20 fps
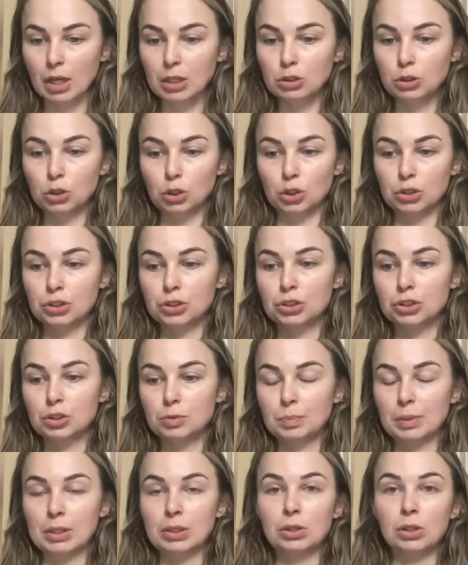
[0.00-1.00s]

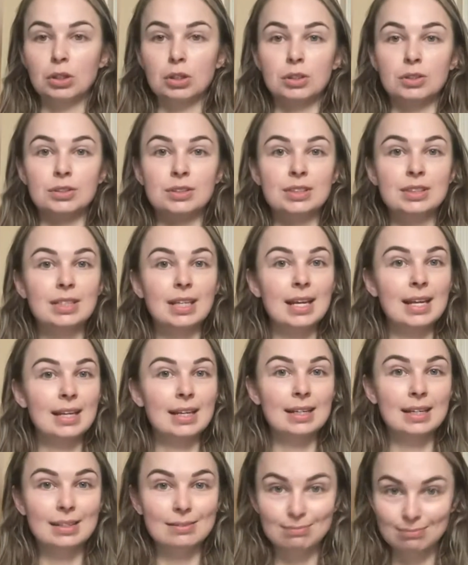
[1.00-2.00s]
just because
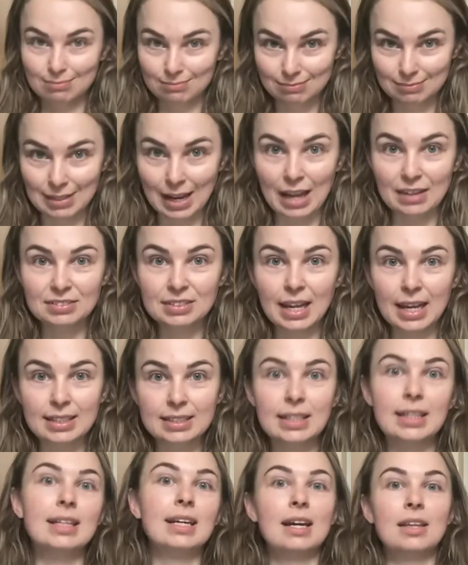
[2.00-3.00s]
life's
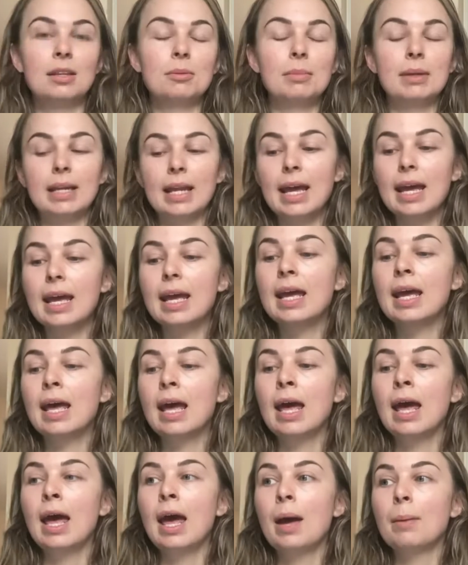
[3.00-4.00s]
hectic at the minute.
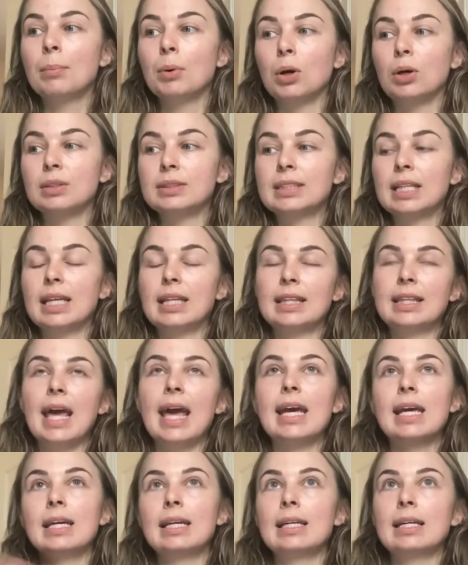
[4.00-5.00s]
But
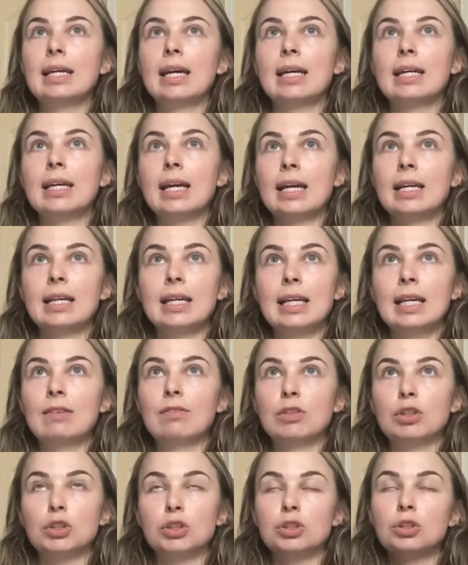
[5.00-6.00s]
they can
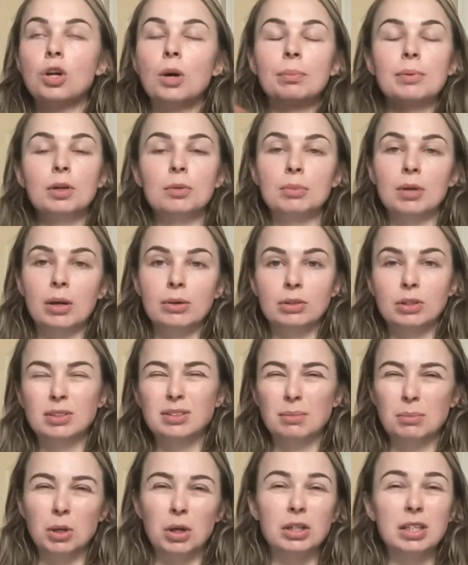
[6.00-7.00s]
either just not be uploaded because
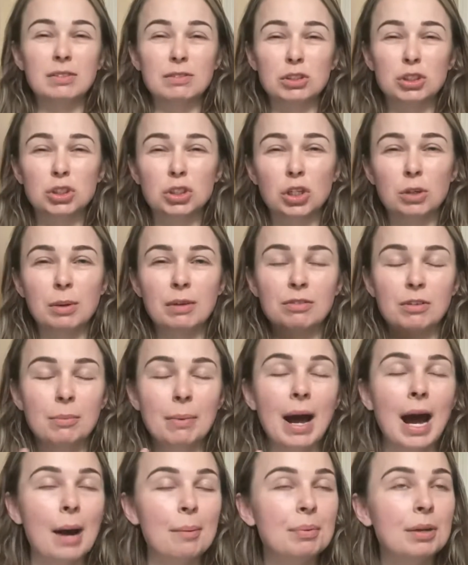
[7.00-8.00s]
I'm not even sure whether I'm
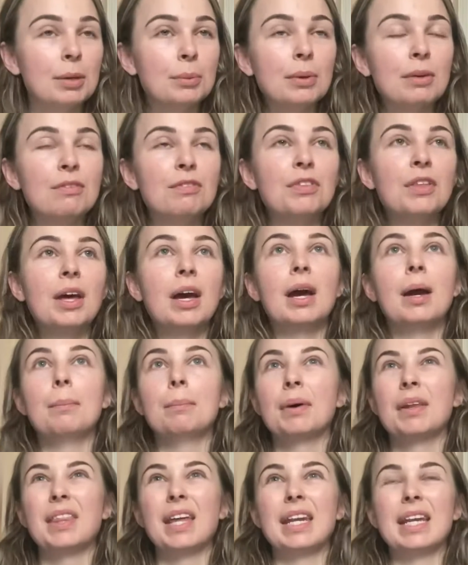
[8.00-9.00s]
happy with them,
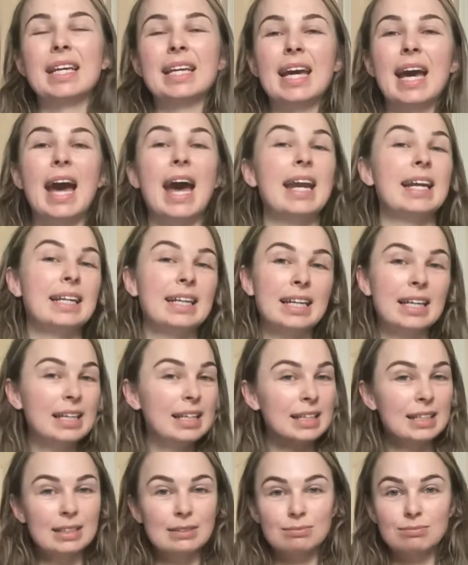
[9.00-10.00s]
but then again,
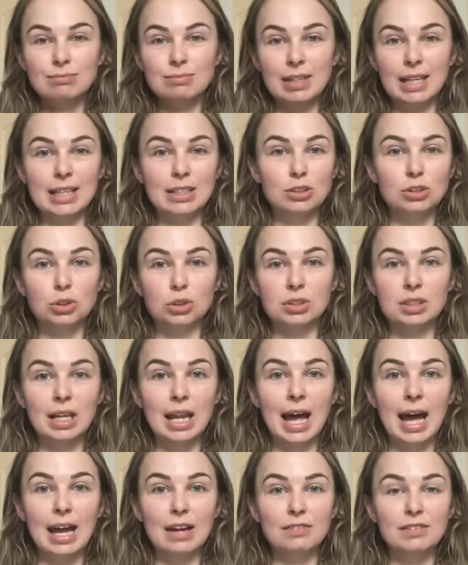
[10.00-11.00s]
it's just
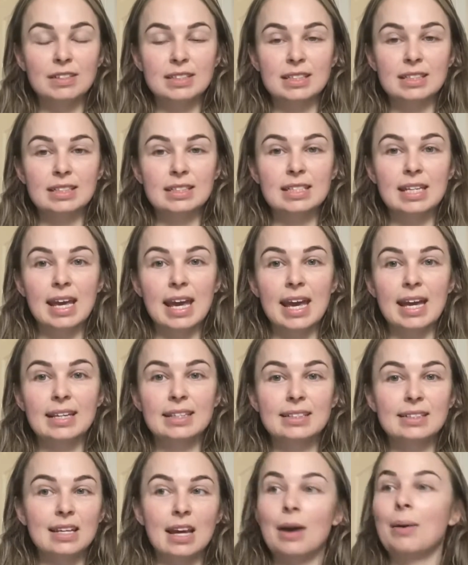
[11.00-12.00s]
life, isn't
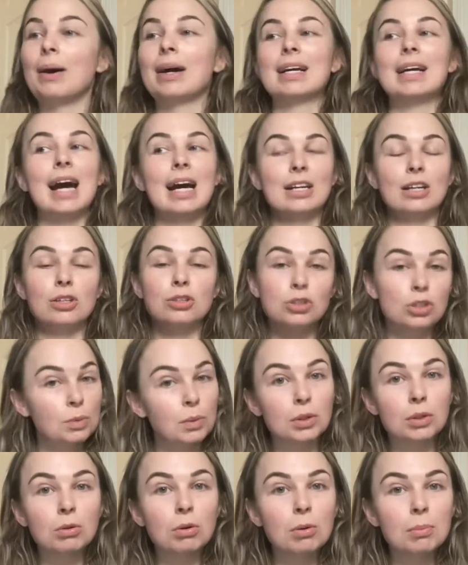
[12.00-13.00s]
it? So I kind of do
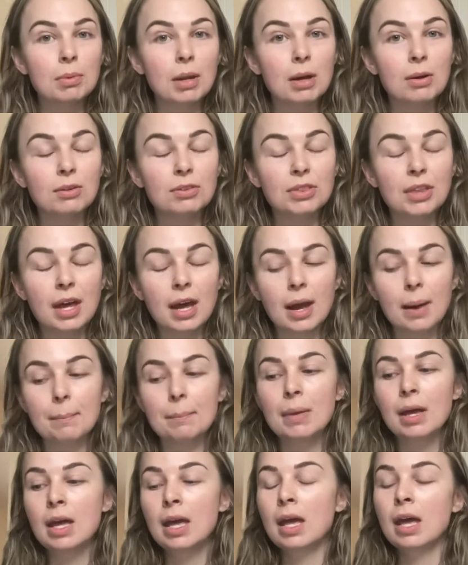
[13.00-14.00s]
want to upload
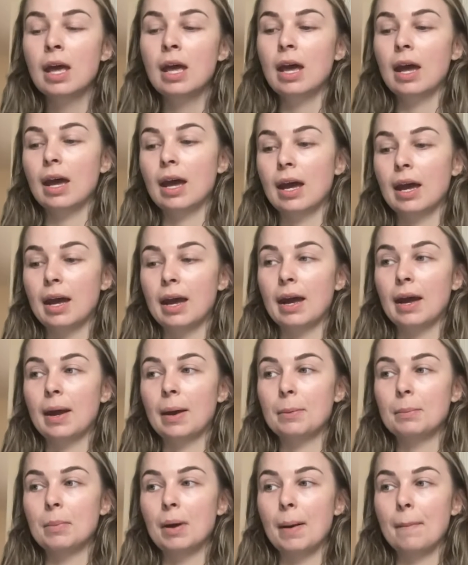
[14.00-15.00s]

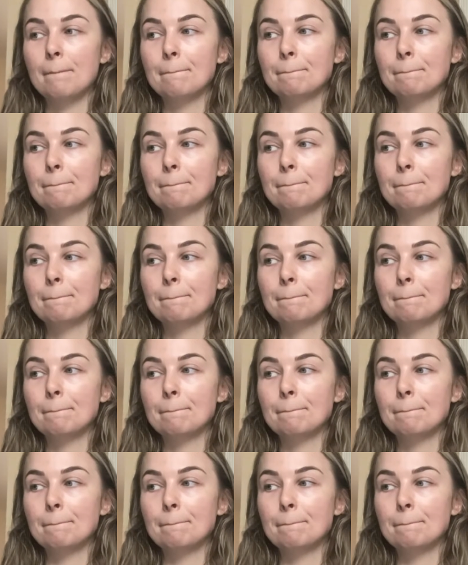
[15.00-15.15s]
them,